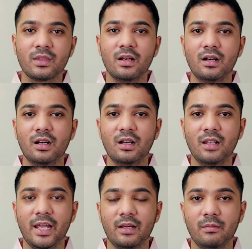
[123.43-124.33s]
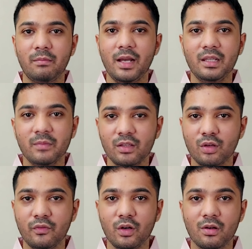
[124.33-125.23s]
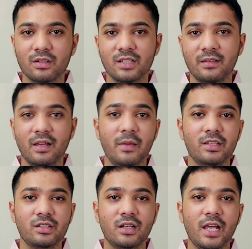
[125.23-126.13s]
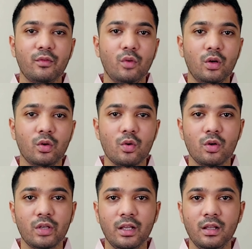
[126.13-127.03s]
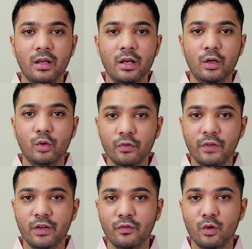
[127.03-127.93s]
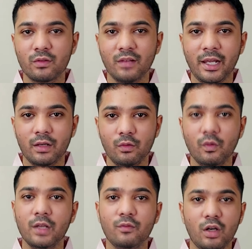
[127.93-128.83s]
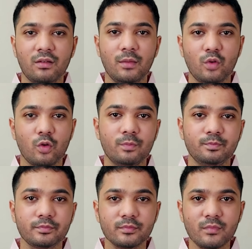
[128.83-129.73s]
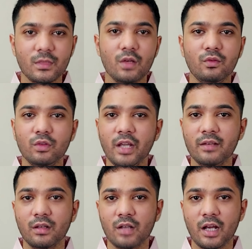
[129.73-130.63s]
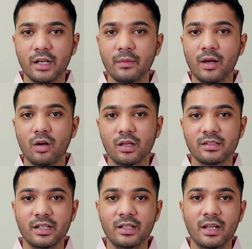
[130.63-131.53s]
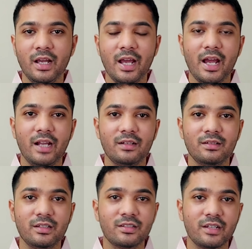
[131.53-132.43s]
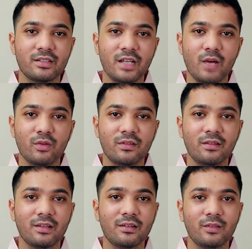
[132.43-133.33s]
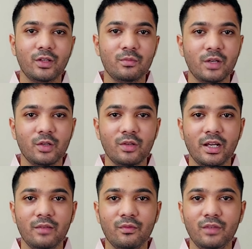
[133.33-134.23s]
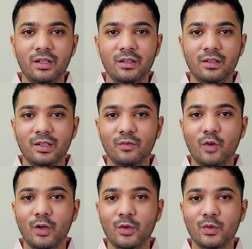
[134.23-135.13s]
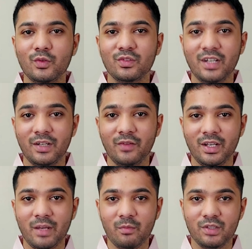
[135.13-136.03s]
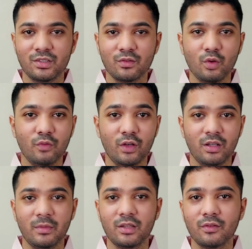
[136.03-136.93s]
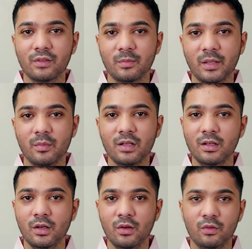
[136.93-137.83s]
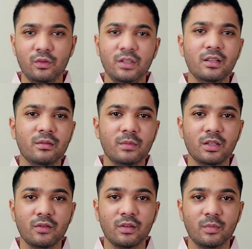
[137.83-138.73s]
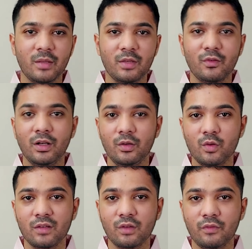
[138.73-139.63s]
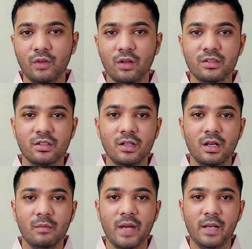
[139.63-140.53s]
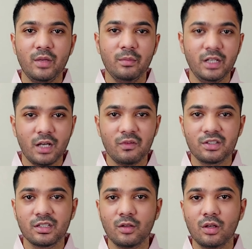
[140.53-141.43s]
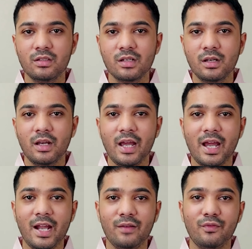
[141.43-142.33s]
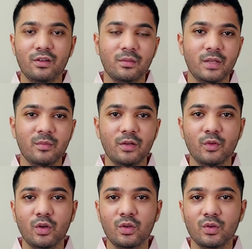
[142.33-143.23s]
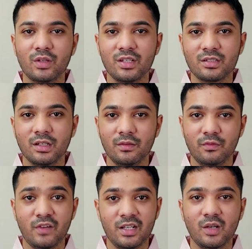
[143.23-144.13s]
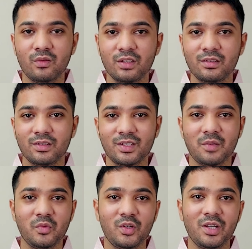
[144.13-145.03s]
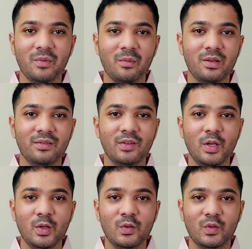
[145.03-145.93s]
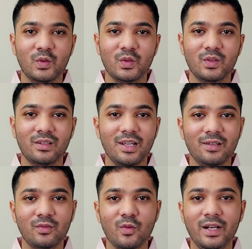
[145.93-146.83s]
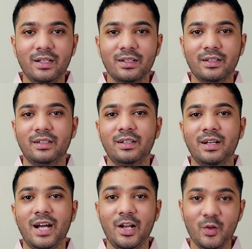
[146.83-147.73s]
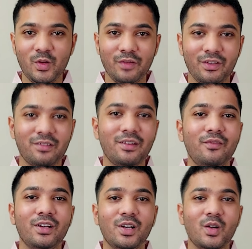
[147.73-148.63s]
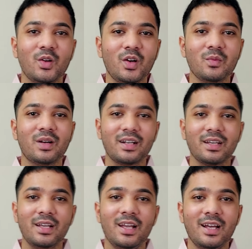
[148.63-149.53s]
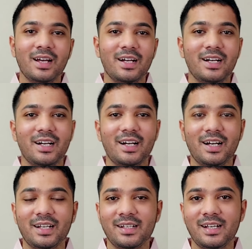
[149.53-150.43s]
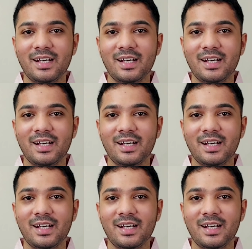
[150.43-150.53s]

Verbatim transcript: uh, like by the month of august as i mentioned like we want to go till 250 folks like one whatsapp group so that's our target by august end and just yesterday i was discussing with Mayur, and we want to set a very ambitious goal for the month of september so in the month of september we'll do a soft launch might be a beta version launch and for september we want to reach till 5000 community members so that's quite uh, i don't know if it's difficult or not but uh, uh